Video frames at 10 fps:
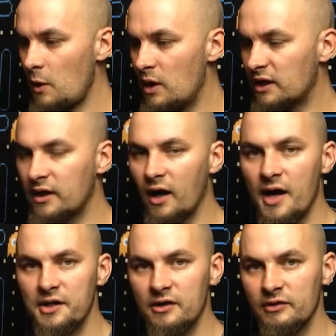Well,
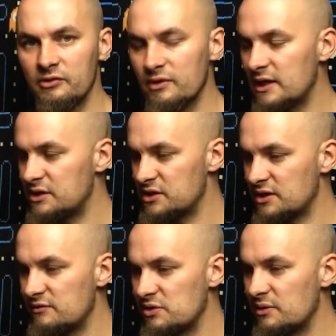kind of. It really just
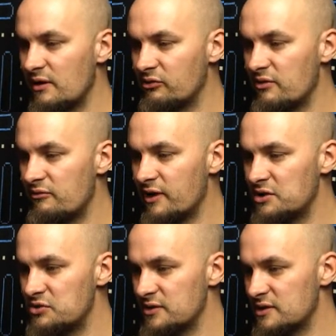gives you another
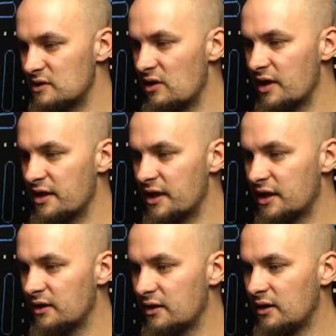inventory slot, I think.
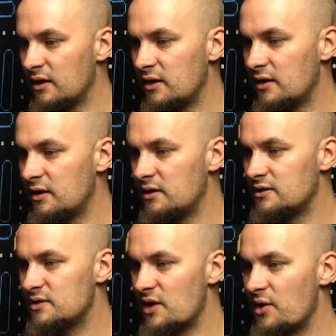
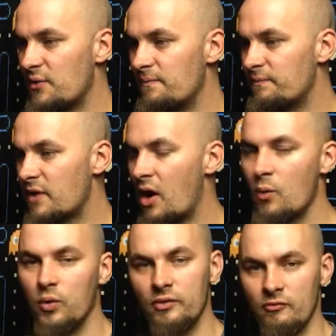So, I
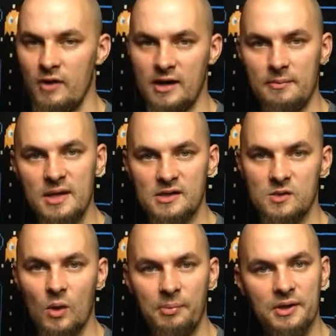wouldn't recommend
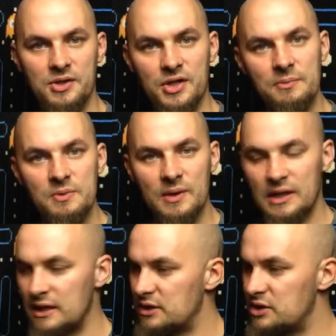swapping the ships when you
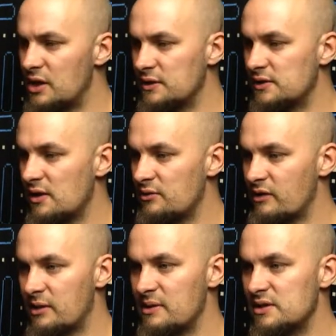get the chance. I would
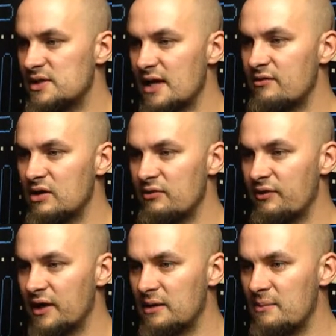recommend saving your
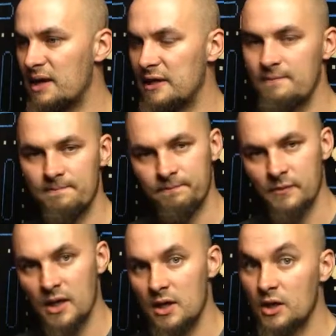fucking money.
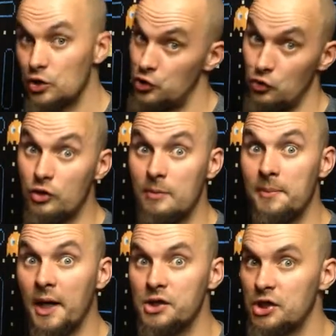Because you can
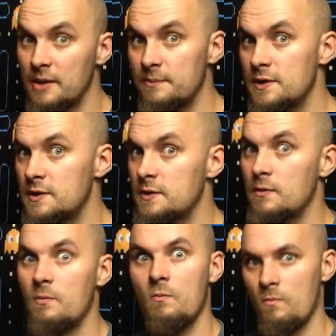buy ships.
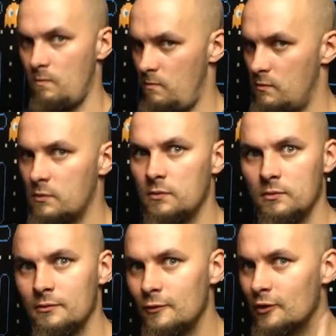
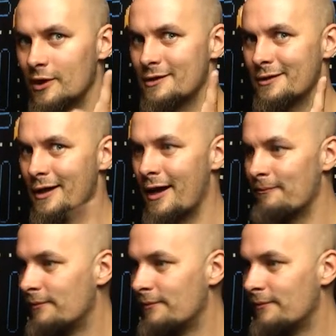We'll get to that.